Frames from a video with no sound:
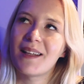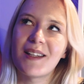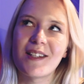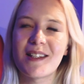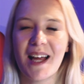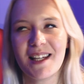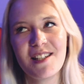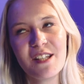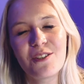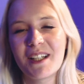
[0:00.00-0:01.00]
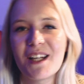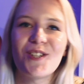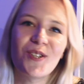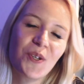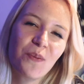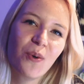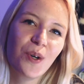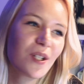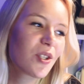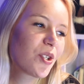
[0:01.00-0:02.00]
this 90 or 92
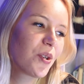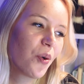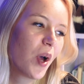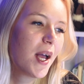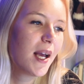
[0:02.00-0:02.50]
points to